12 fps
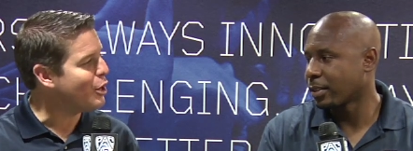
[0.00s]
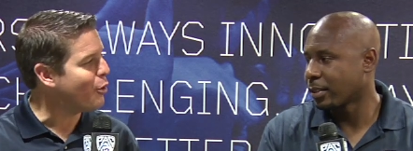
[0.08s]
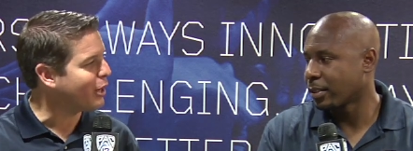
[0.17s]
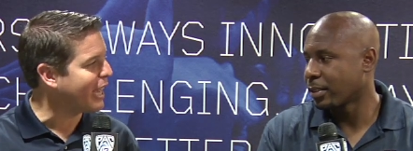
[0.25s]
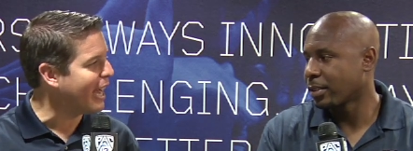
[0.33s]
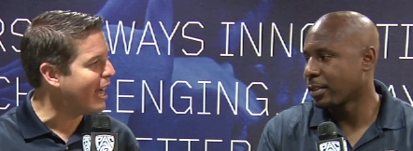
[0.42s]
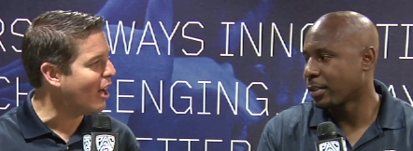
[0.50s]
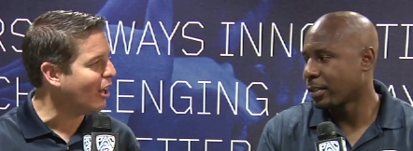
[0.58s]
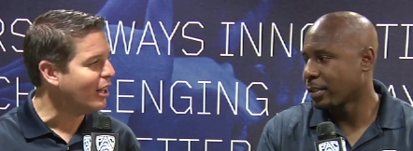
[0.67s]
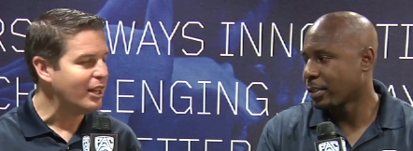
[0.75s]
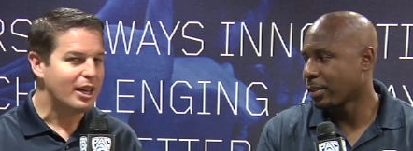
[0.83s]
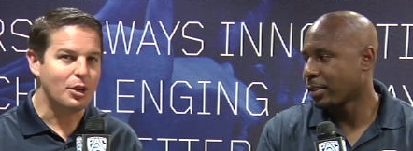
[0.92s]
Speaker 1: 0
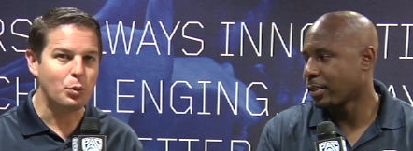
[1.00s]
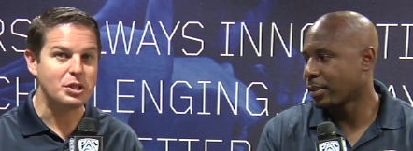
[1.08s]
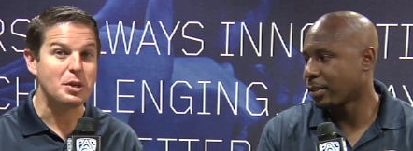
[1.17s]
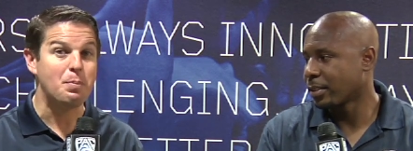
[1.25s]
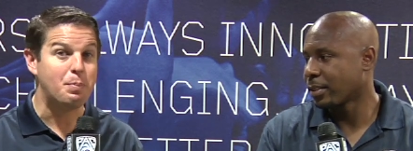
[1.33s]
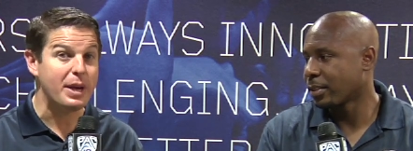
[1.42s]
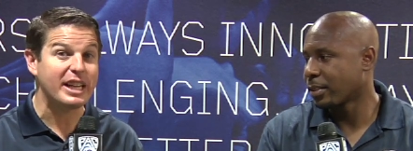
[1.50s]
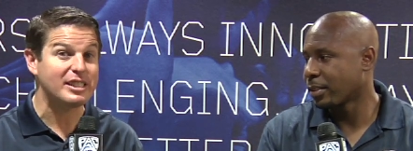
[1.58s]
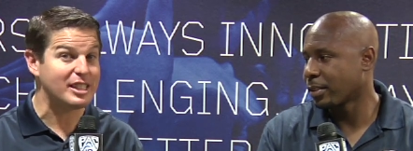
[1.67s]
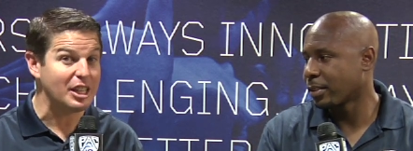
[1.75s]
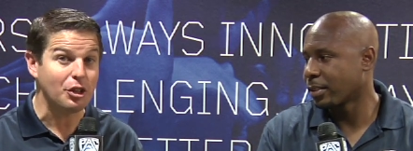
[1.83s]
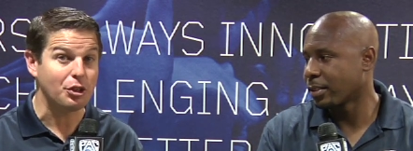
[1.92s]
Cal, and what's a big
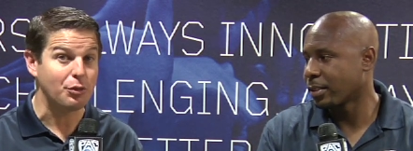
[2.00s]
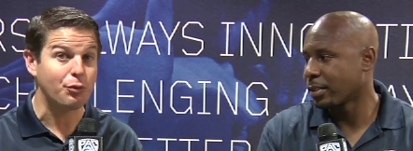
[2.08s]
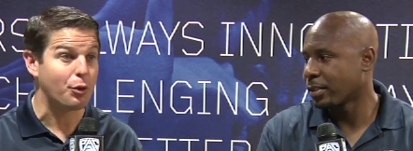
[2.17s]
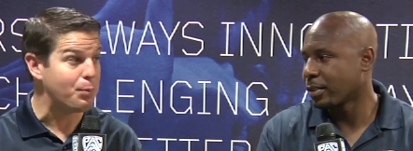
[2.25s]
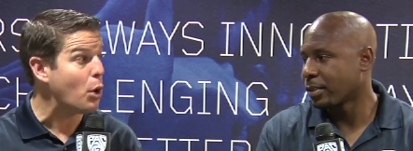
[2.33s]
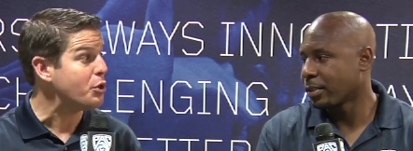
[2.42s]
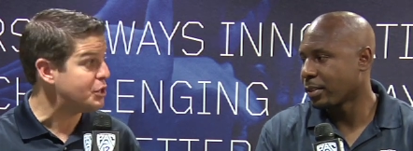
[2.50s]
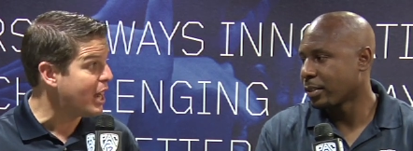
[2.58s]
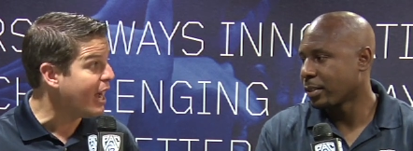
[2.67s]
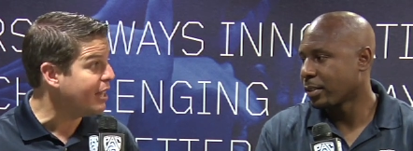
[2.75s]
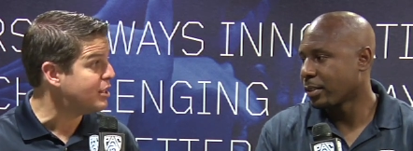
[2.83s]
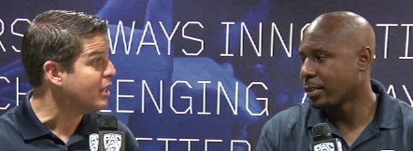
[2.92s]
tilt for both
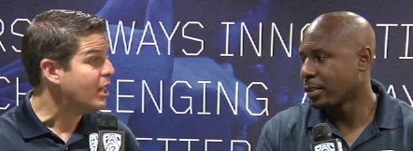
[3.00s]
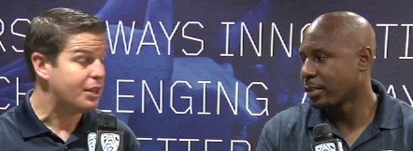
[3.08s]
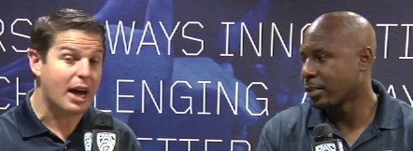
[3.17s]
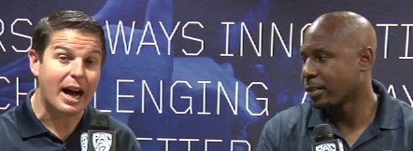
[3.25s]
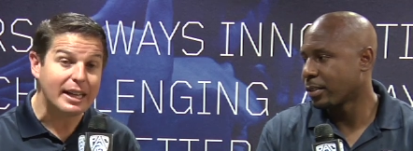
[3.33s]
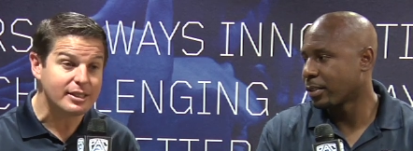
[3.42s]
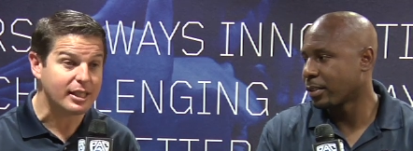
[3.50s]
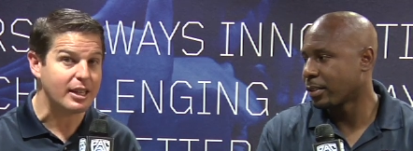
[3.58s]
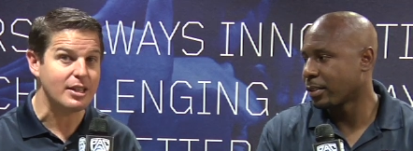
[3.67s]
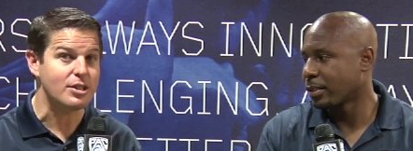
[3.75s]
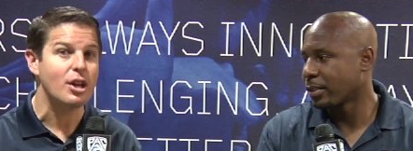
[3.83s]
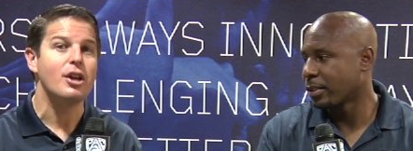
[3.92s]
sides. The
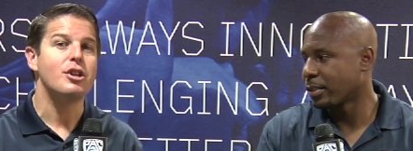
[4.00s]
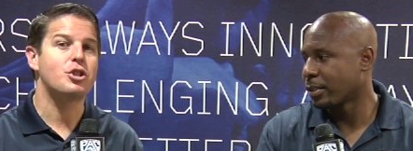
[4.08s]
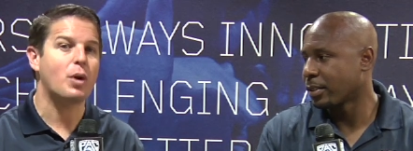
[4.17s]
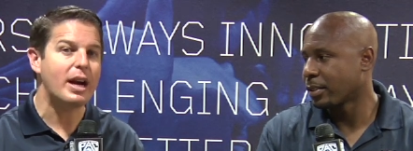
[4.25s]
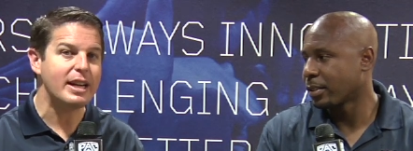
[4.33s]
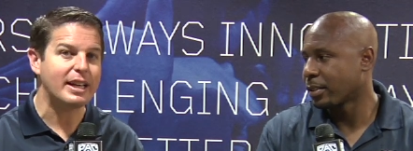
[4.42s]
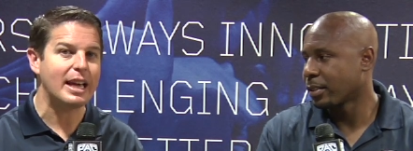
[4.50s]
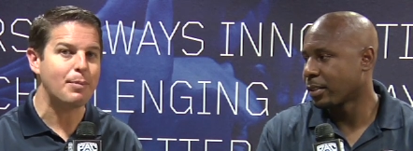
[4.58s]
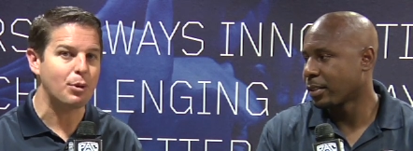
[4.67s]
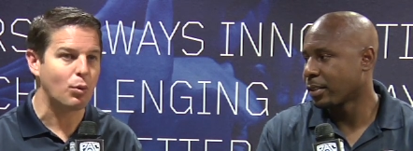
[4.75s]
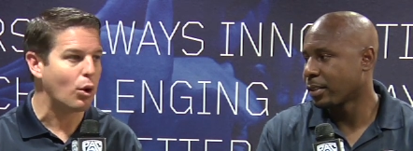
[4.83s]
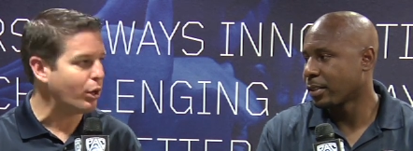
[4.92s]
Huskies trying to
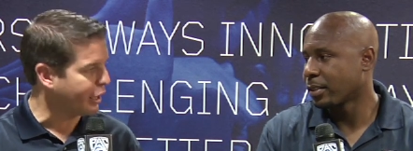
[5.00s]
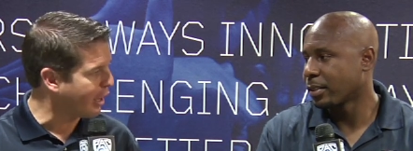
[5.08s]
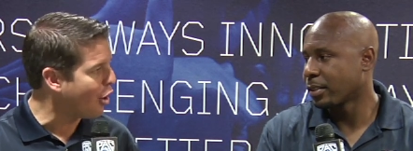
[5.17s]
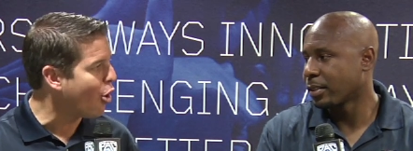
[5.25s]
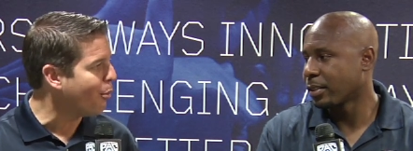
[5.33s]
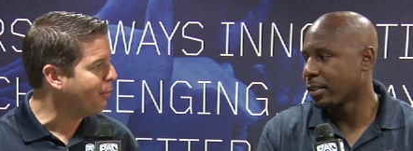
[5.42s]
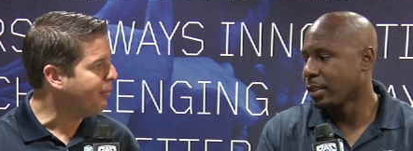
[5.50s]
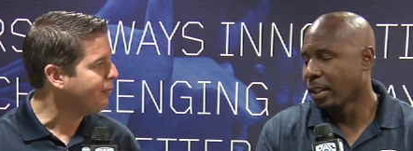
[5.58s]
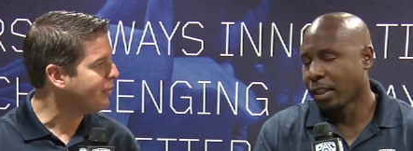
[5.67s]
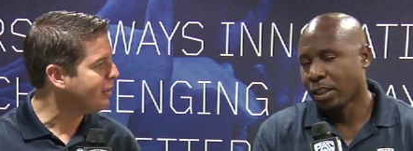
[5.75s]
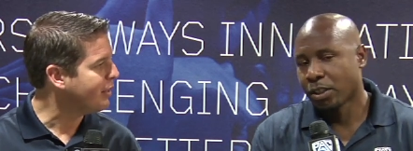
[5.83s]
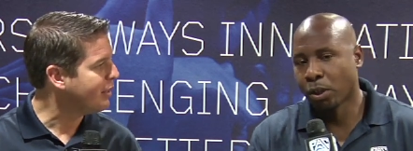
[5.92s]
keep it rolling at home
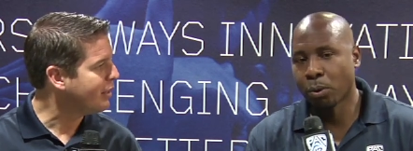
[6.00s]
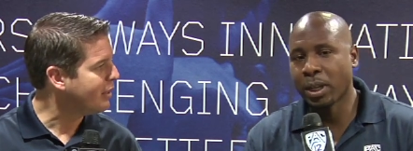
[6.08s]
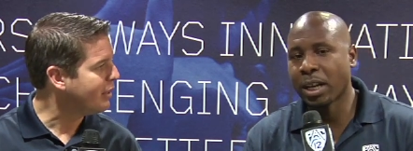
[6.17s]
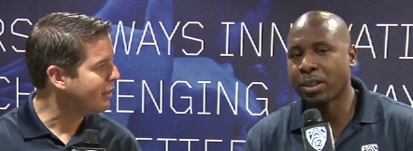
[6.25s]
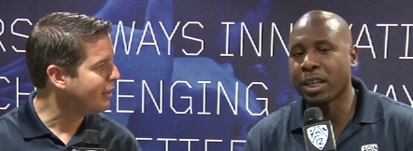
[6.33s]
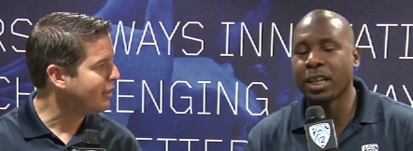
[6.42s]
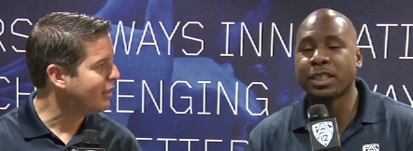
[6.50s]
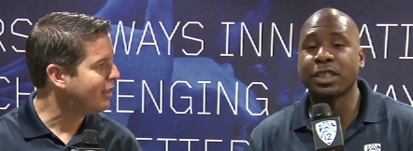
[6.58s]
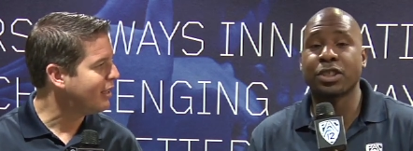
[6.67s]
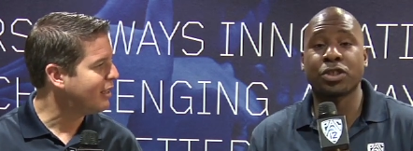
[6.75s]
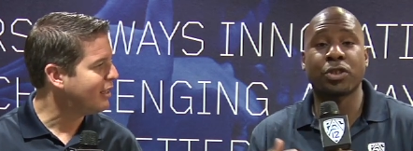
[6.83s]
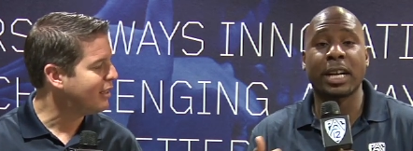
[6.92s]
Speaker 2: no doubt the
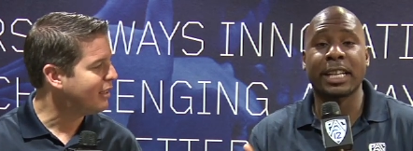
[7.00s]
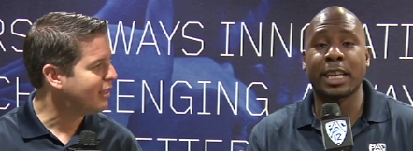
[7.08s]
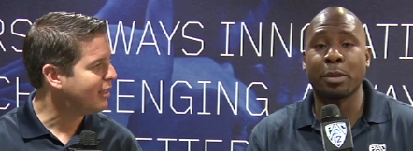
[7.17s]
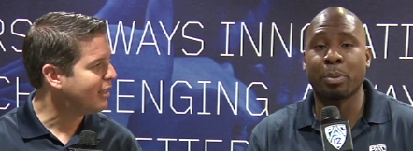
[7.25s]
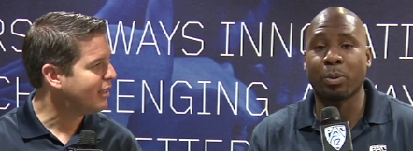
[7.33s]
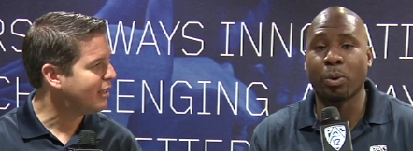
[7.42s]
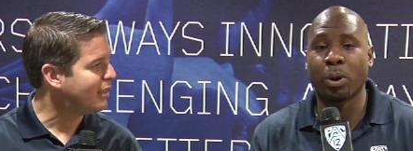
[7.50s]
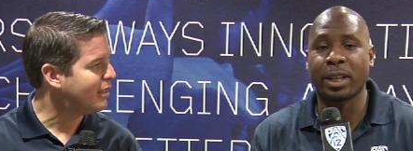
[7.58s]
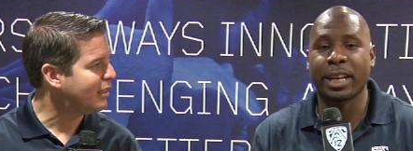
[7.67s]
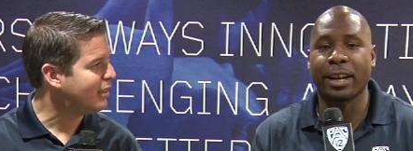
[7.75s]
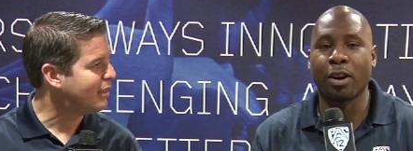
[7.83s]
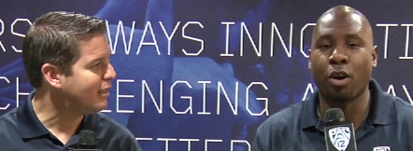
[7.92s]
Huskies are trying to keep it
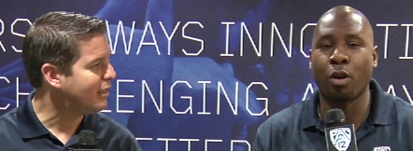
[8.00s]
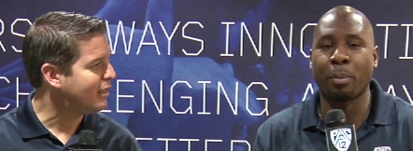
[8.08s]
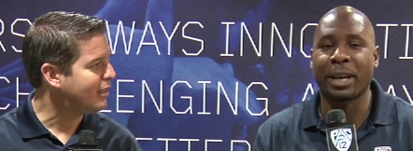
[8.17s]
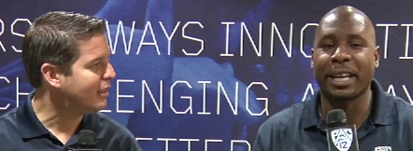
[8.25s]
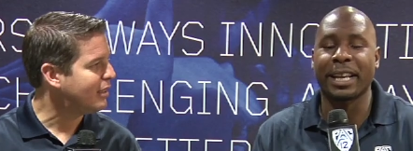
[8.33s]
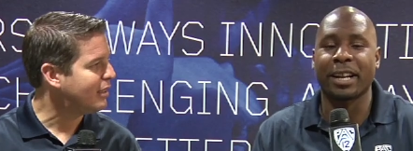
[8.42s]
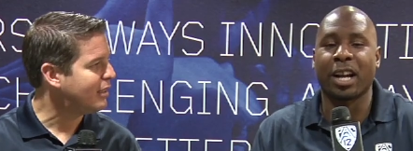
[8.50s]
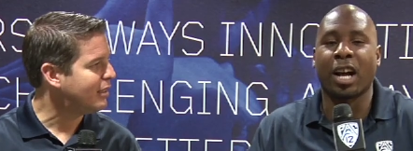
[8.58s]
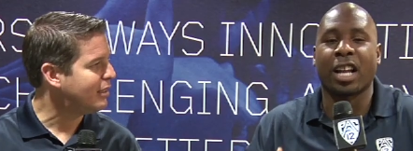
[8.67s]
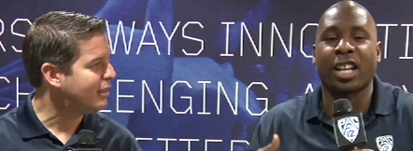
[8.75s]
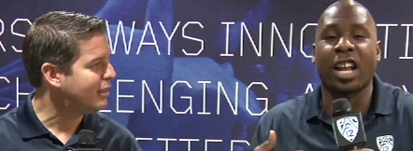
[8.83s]
rolling at home, and, and a